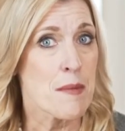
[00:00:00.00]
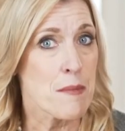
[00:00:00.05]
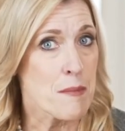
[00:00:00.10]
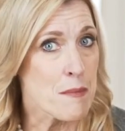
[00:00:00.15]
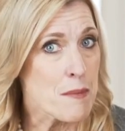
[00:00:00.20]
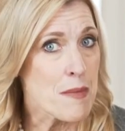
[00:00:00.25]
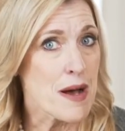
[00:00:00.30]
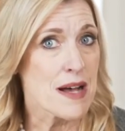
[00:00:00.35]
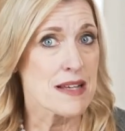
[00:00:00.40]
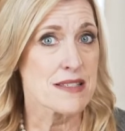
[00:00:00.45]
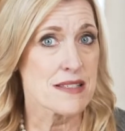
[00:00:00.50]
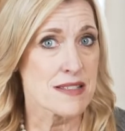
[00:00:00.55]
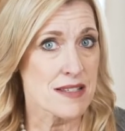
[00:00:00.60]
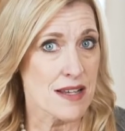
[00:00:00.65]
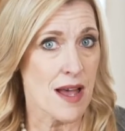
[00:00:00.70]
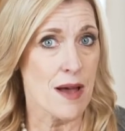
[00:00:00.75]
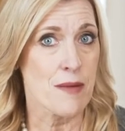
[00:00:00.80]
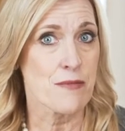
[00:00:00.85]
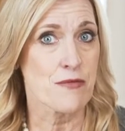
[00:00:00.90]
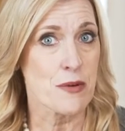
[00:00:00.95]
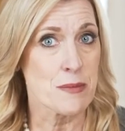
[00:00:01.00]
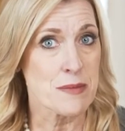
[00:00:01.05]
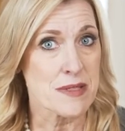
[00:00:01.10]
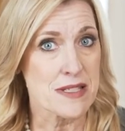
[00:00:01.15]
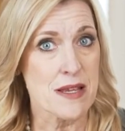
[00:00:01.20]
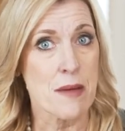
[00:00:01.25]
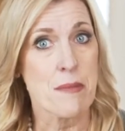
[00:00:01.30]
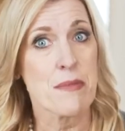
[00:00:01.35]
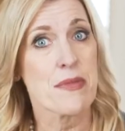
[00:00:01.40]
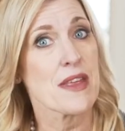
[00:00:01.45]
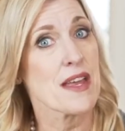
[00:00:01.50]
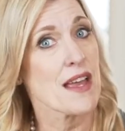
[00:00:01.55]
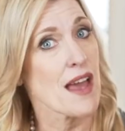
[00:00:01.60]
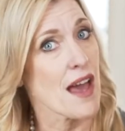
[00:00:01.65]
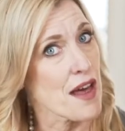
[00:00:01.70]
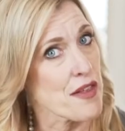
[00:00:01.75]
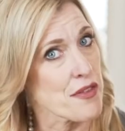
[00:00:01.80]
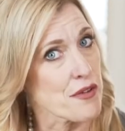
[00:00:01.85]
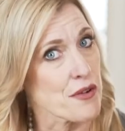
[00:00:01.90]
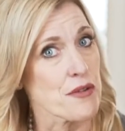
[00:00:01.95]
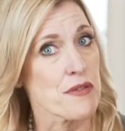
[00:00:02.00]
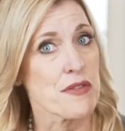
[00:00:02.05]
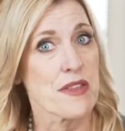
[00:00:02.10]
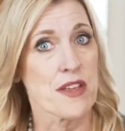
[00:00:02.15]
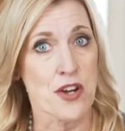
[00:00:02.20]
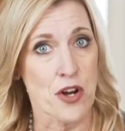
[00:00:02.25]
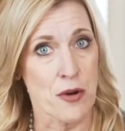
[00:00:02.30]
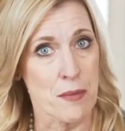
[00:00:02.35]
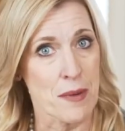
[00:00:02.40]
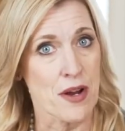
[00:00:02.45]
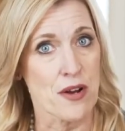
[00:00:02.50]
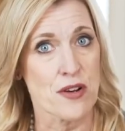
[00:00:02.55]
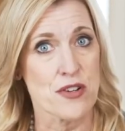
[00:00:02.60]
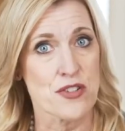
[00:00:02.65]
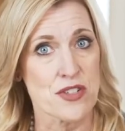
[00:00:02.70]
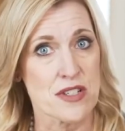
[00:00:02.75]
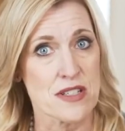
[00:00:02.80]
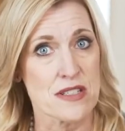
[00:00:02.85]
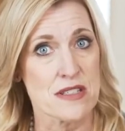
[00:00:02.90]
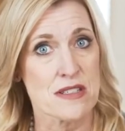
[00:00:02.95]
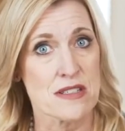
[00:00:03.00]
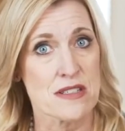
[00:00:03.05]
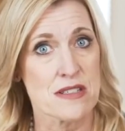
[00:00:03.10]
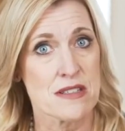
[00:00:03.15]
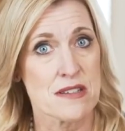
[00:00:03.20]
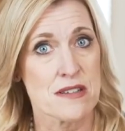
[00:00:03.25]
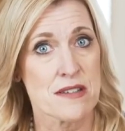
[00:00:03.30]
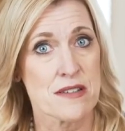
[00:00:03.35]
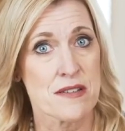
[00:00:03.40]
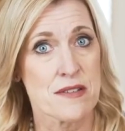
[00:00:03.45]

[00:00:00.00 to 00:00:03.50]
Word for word: must come from something other than our marriages.